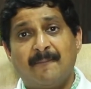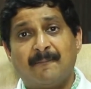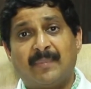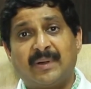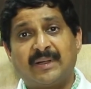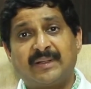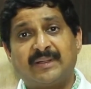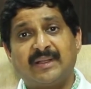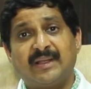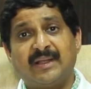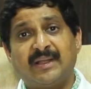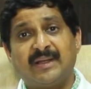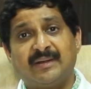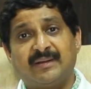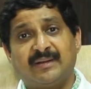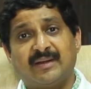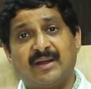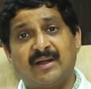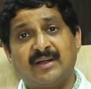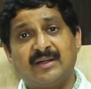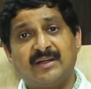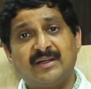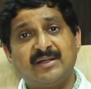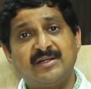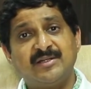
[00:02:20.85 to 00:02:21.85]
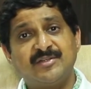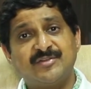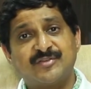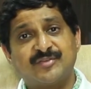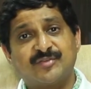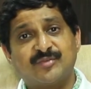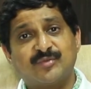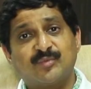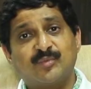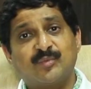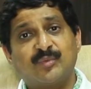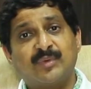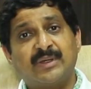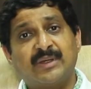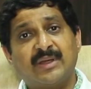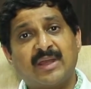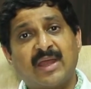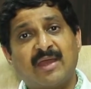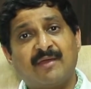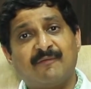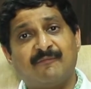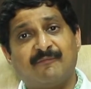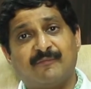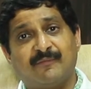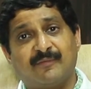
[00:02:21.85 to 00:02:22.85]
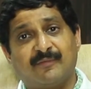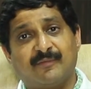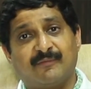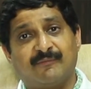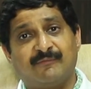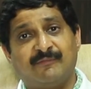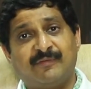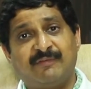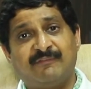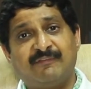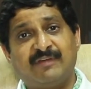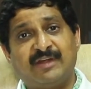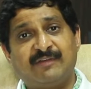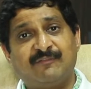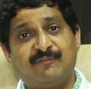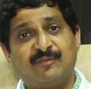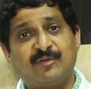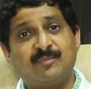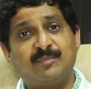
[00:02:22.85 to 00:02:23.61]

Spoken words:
But in adults, we wait